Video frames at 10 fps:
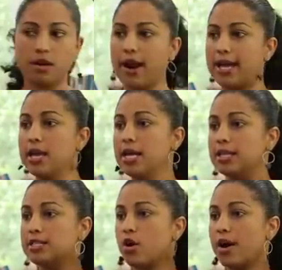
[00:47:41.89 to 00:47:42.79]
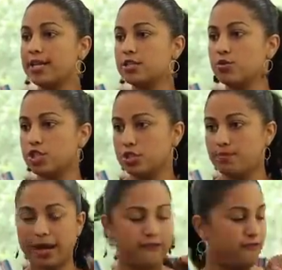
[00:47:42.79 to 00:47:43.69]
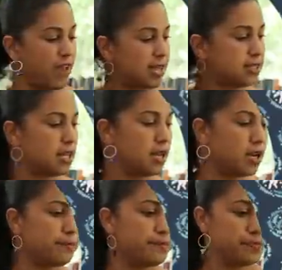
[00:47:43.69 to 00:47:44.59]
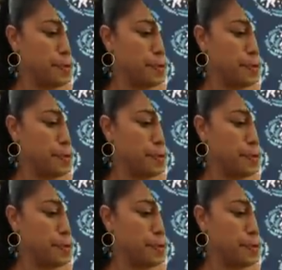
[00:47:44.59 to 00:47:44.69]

All right, let's go ahead and switch to my face here.